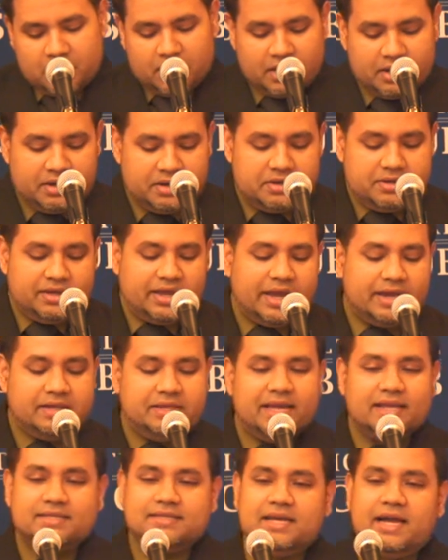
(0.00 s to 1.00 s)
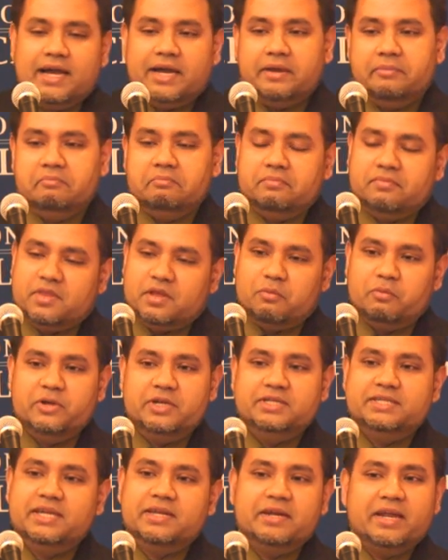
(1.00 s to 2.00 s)
And at that time, we
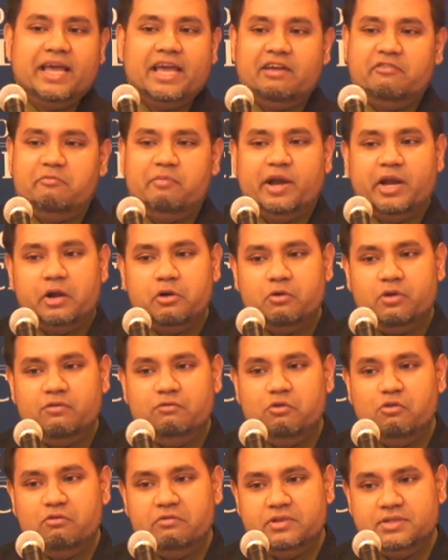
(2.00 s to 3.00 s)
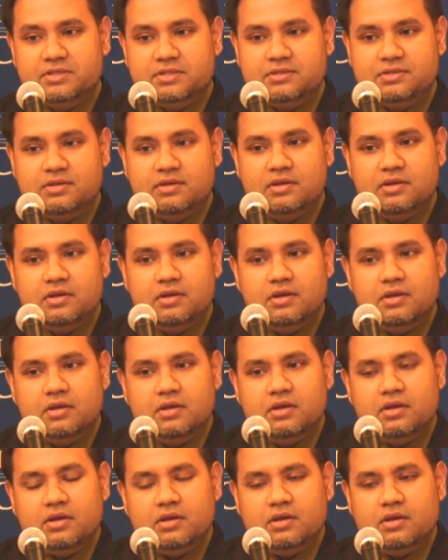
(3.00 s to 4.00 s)
didn't have microwave ovens.
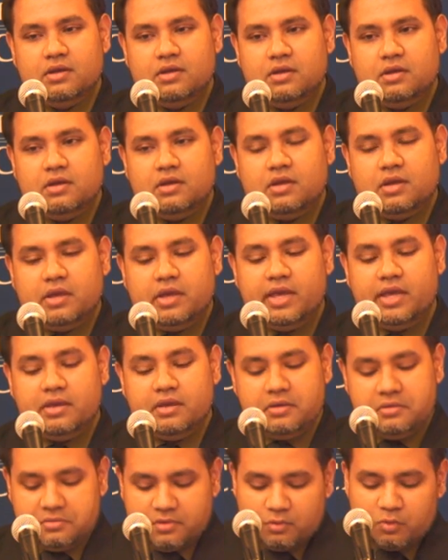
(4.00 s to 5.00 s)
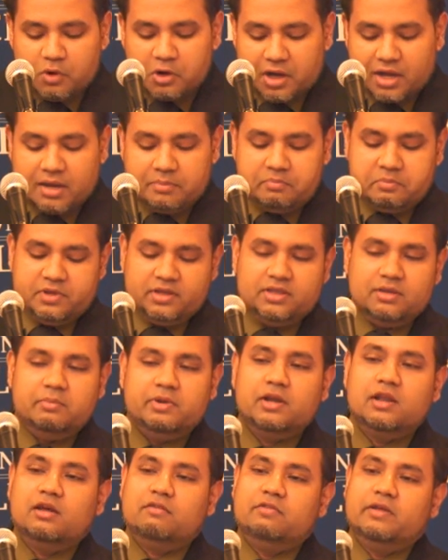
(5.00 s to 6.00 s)
He woke up in the
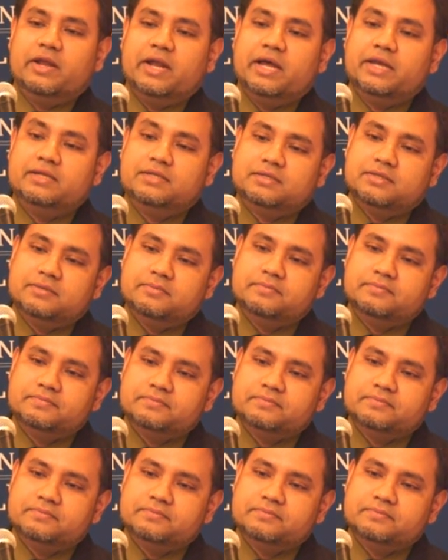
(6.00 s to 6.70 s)
middle of the night,